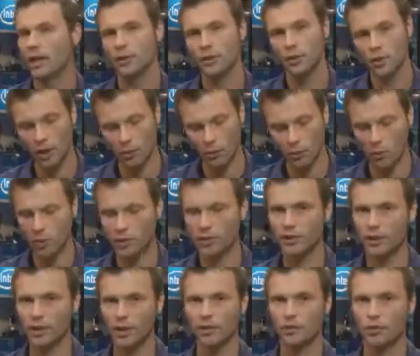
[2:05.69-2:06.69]
you've got one
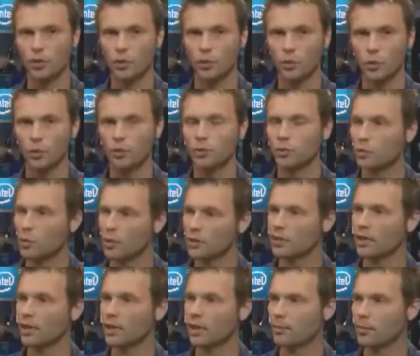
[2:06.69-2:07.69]
set of tools, one
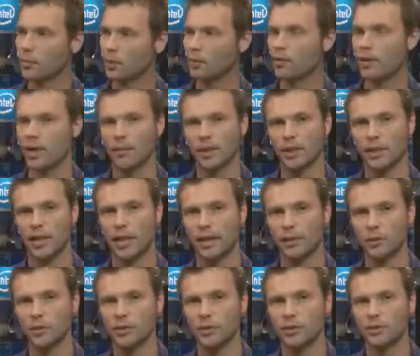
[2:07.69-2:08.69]
set of programming
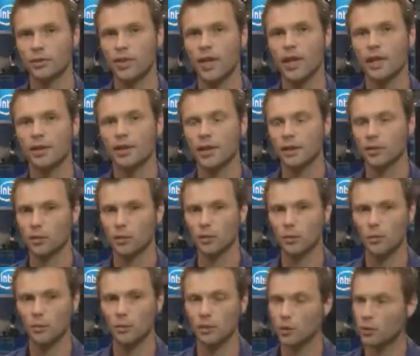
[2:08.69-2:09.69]
languages that you
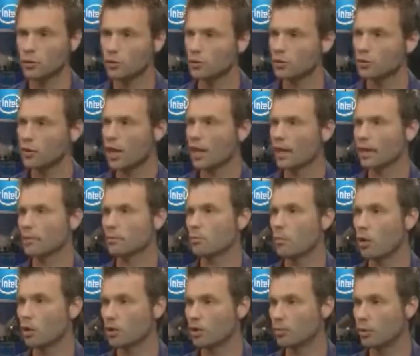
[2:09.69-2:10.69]
use to target
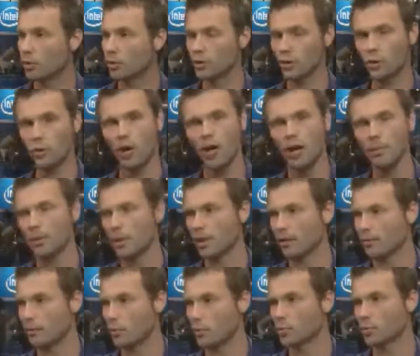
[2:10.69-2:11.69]
multiple UI
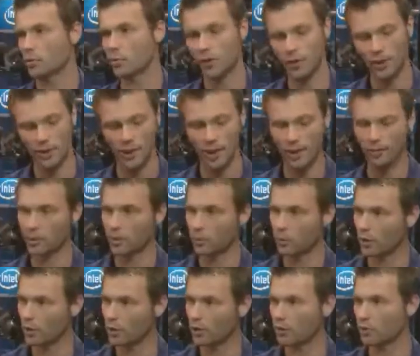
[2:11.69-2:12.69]
platforms, whether that be
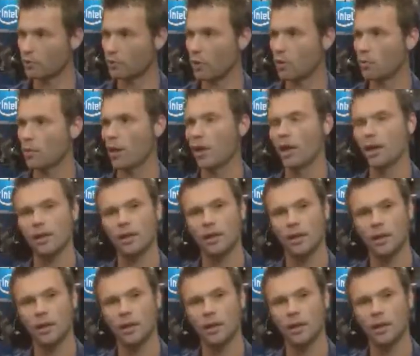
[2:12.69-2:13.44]
Windows Mobile,